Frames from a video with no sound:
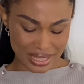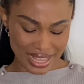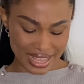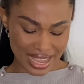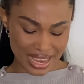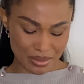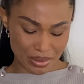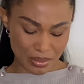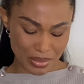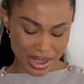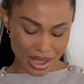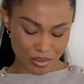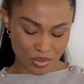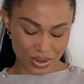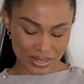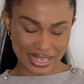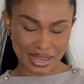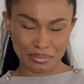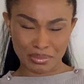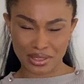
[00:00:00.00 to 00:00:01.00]
I can't remember how
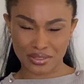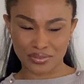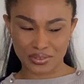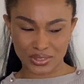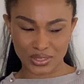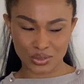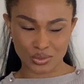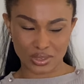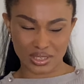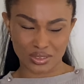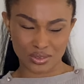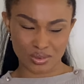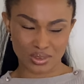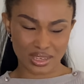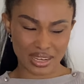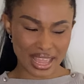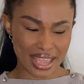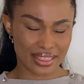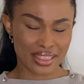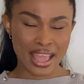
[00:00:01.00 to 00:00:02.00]
much I paid for this one. It's
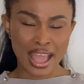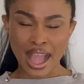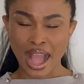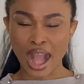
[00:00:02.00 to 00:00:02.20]
online.